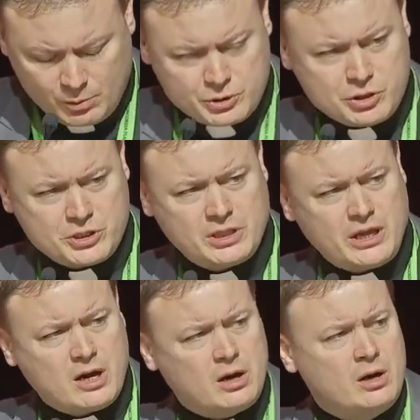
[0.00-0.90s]
which is that
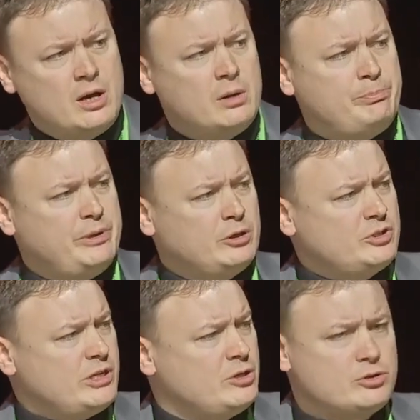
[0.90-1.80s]
they are
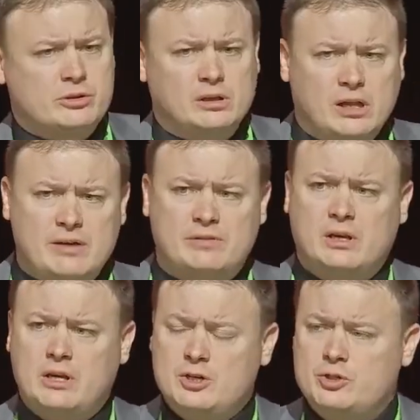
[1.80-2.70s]
built into the life
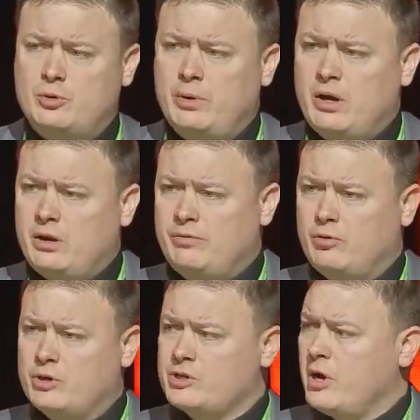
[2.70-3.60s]
that He has created
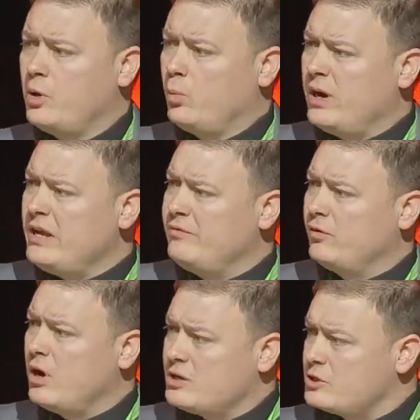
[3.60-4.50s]
for us, ready
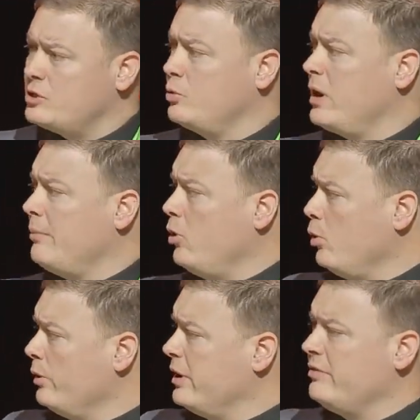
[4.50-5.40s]
for us to grab
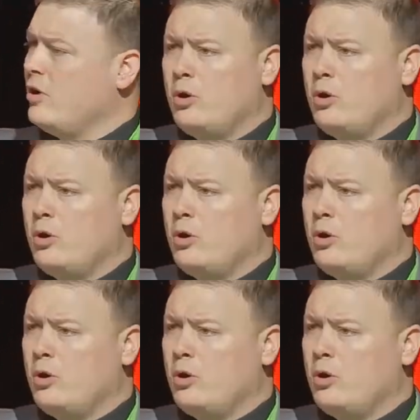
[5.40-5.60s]
hold of